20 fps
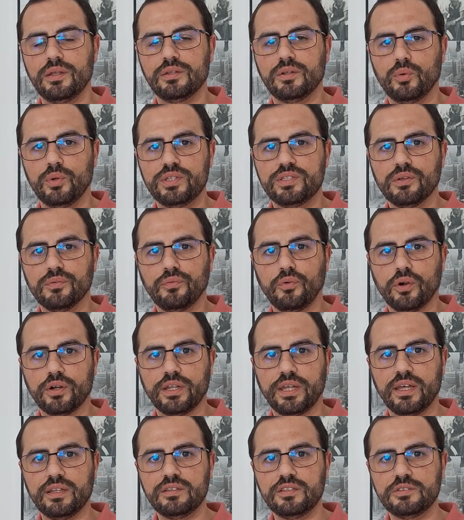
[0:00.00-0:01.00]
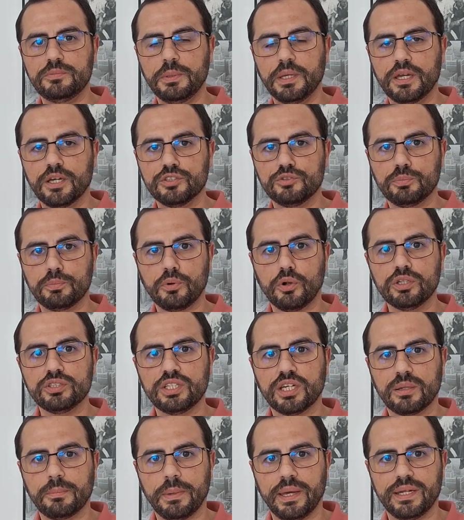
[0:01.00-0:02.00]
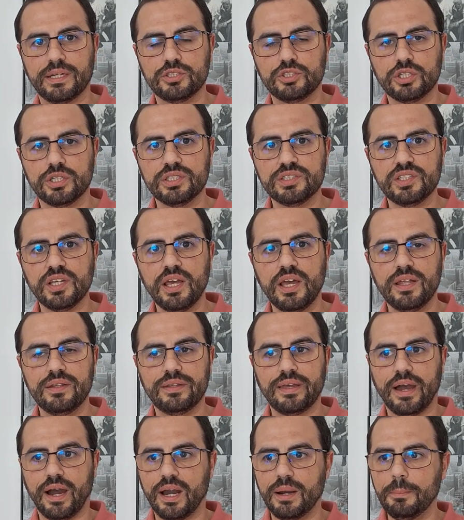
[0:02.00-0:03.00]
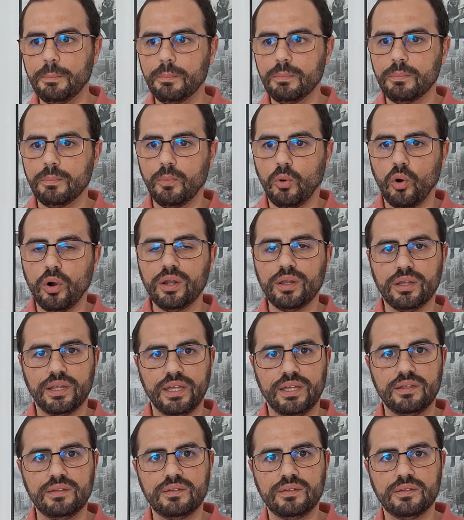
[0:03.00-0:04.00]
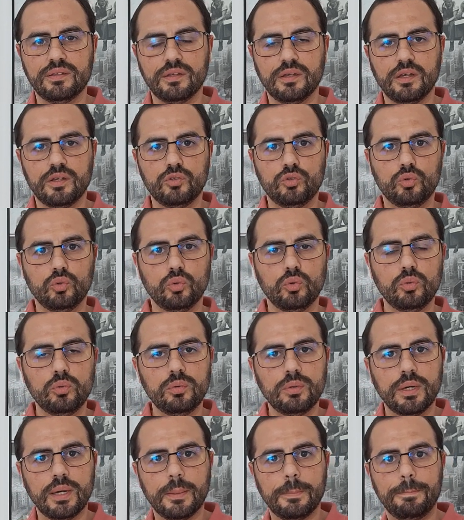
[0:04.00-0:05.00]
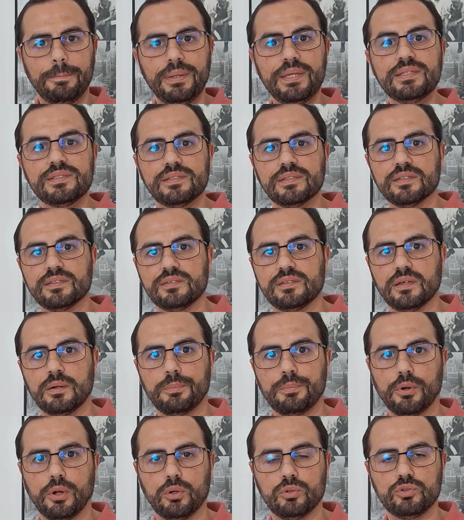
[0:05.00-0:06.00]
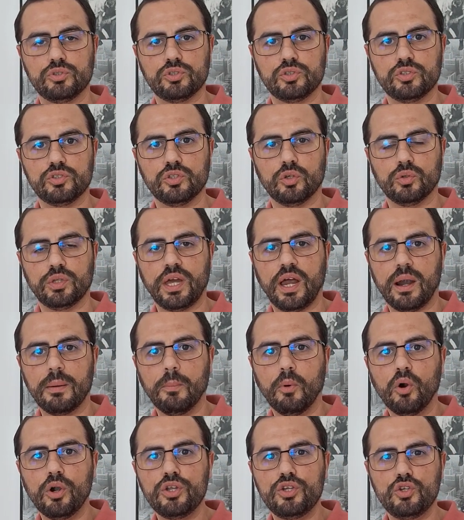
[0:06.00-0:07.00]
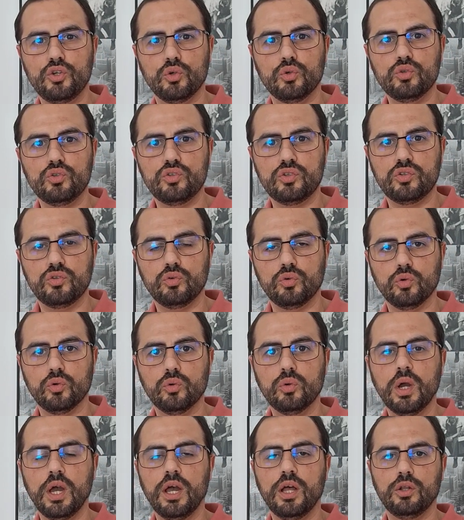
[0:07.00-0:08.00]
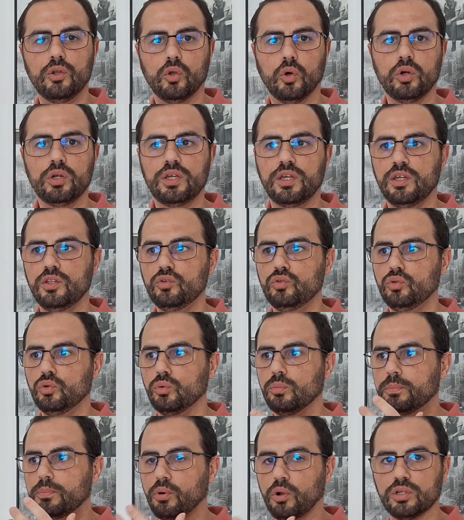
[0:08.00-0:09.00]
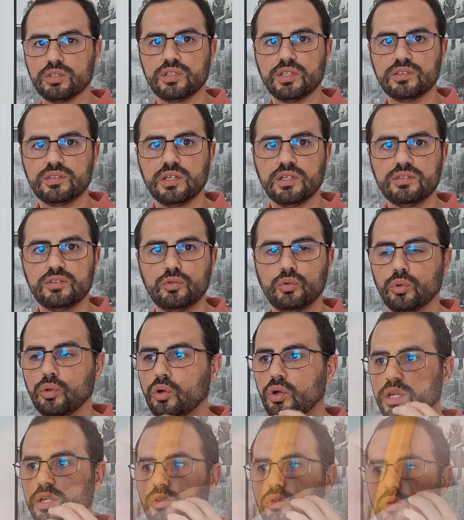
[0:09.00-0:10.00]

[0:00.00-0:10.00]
The reason for that is because project managers, they are more linked to a business approach. So they are more used to look into processes, to look